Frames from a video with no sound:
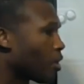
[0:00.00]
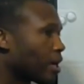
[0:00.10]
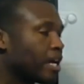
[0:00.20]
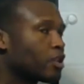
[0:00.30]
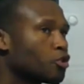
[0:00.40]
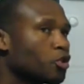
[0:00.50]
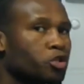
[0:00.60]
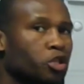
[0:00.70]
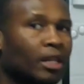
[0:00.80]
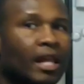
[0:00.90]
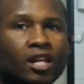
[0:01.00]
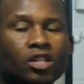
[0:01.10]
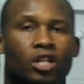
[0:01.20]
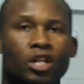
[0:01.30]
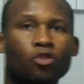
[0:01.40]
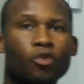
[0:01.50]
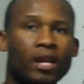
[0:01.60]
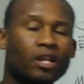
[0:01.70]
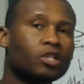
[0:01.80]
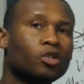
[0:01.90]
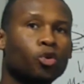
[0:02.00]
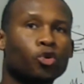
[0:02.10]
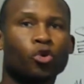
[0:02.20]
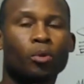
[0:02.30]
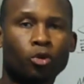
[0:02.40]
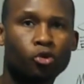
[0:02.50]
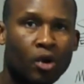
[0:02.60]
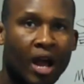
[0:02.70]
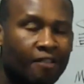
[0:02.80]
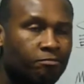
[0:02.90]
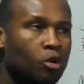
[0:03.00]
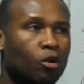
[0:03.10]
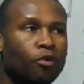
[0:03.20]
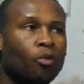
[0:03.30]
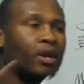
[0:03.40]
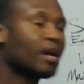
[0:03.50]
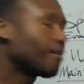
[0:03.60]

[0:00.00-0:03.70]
don't want to introduce the latest and greatest new dribble, drive, move, or